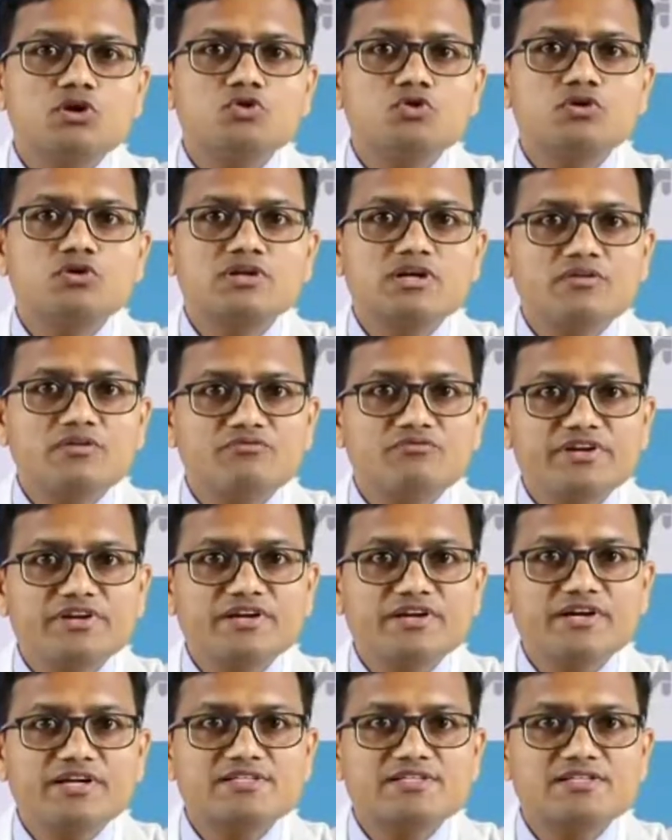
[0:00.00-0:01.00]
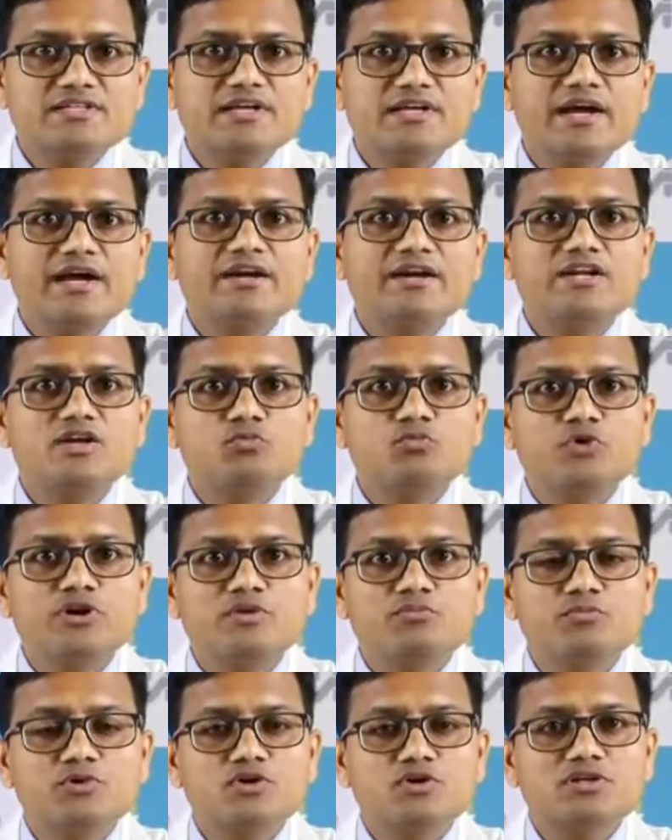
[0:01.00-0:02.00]
which we don't want to rub
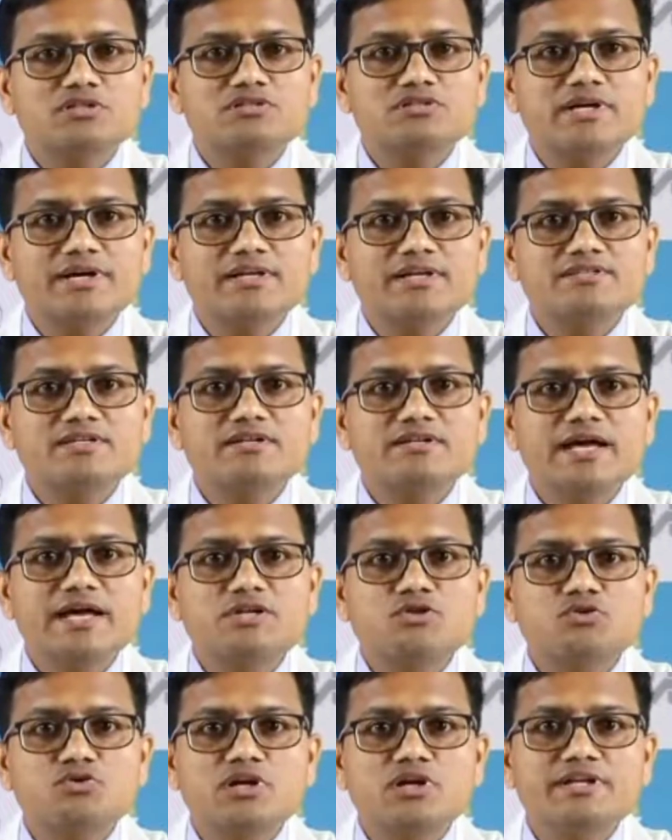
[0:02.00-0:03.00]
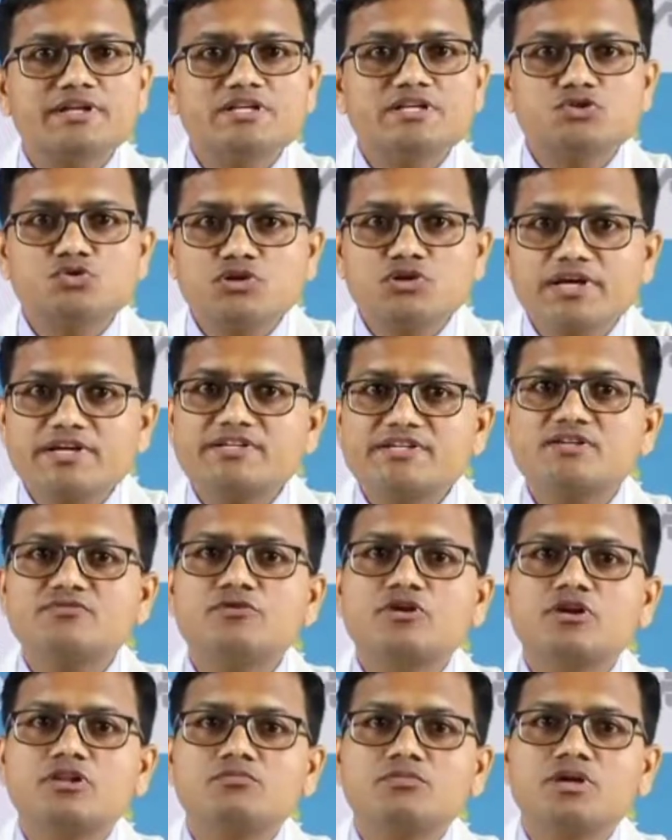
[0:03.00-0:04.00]
vigorously and remove it, because that is a
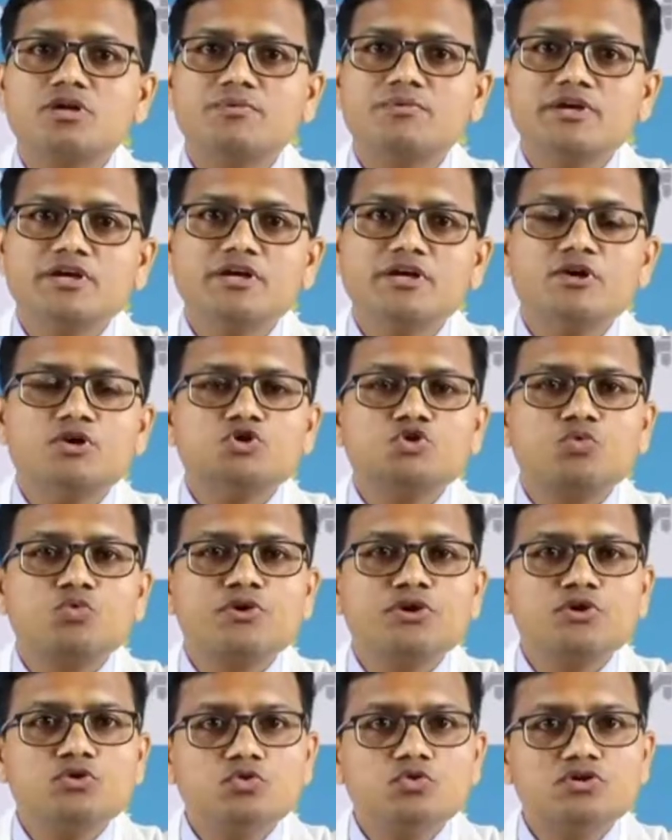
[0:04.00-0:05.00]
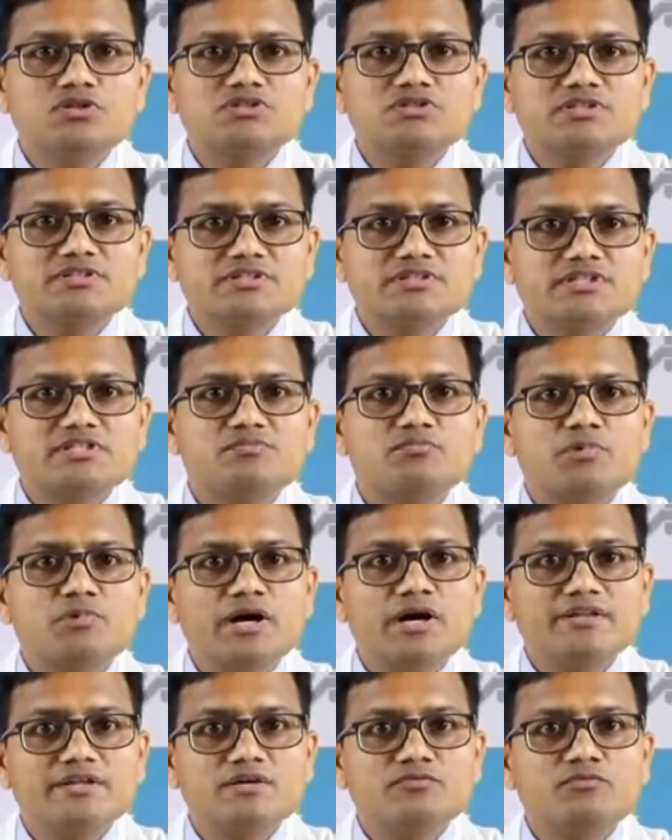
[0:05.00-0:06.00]
natural insulation for the baby. So we
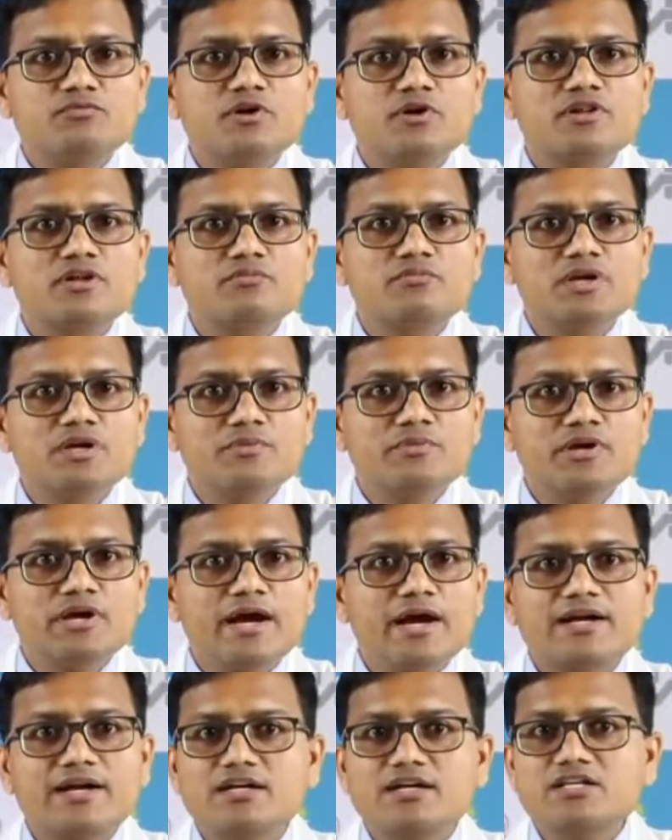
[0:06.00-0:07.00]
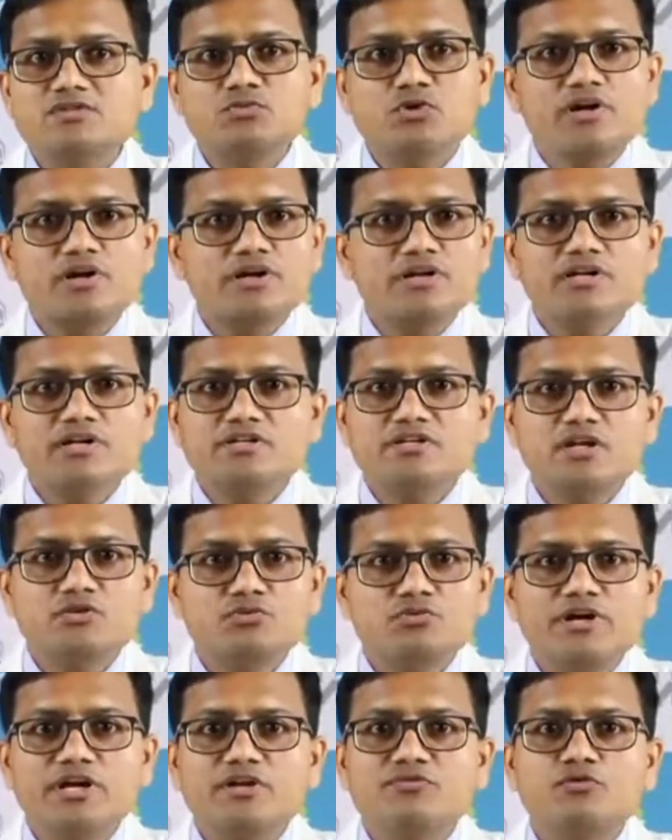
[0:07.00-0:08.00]
don't suggest bathing for the baby,
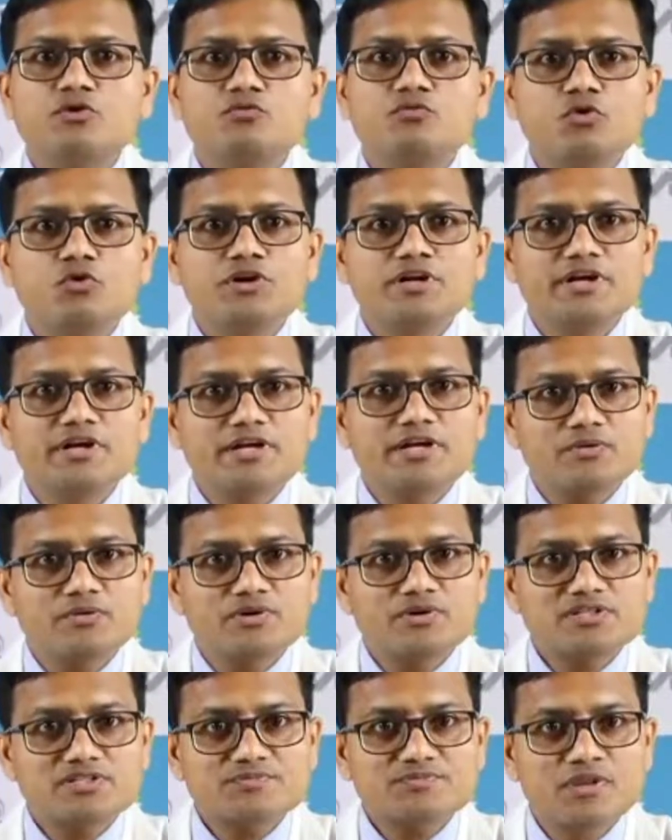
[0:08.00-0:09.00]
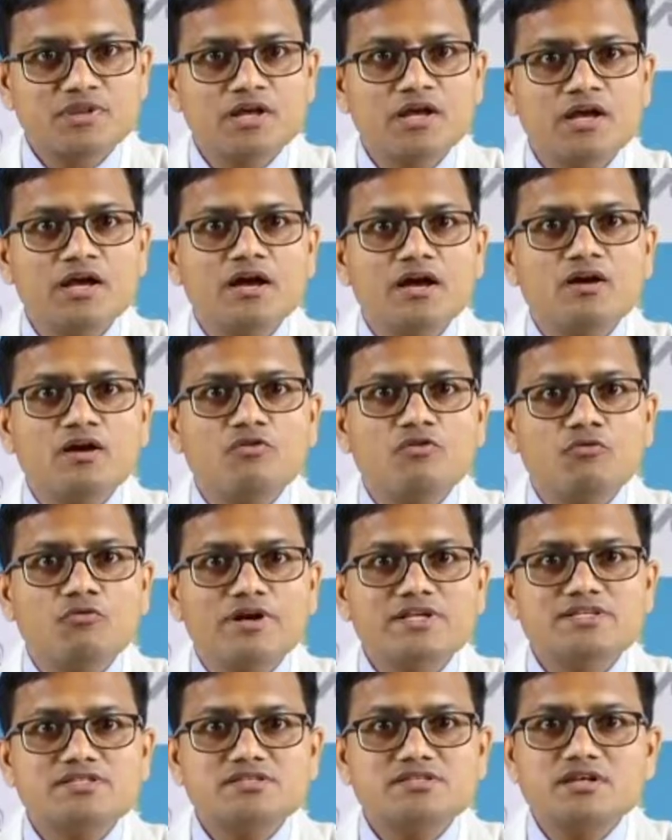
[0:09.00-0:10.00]
at least for initial 24-48
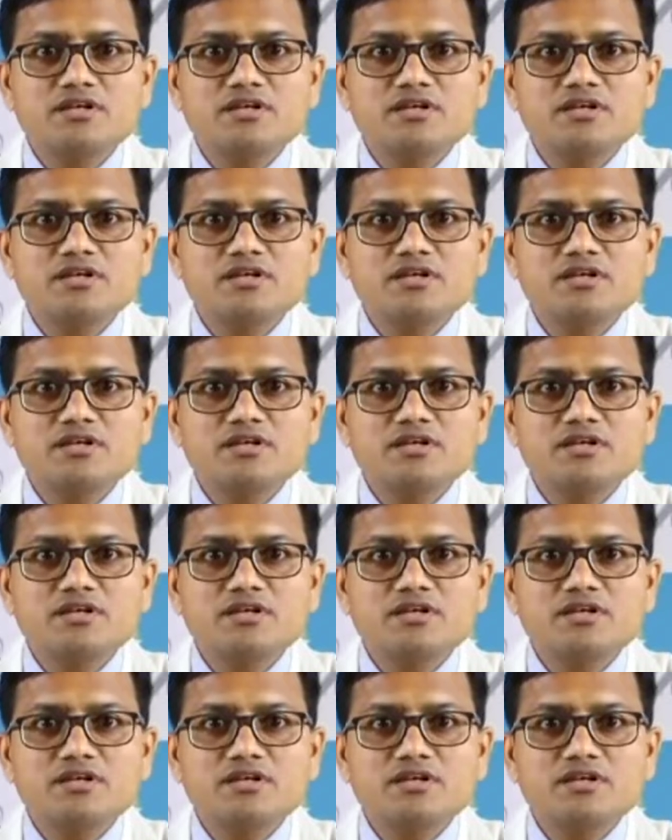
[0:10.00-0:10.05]
hours.